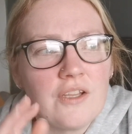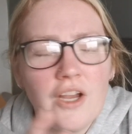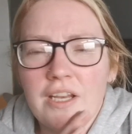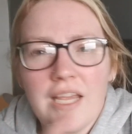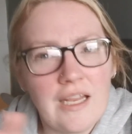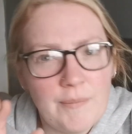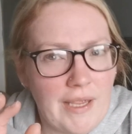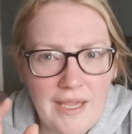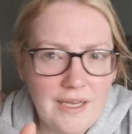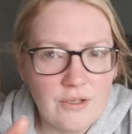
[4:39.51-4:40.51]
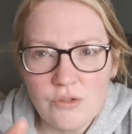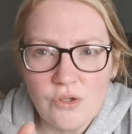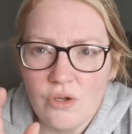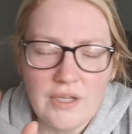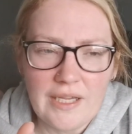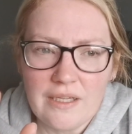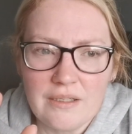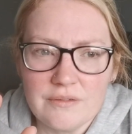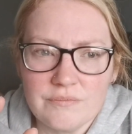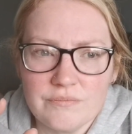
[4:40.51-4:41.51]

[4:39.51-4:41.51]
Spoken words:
then again, my head goes all like,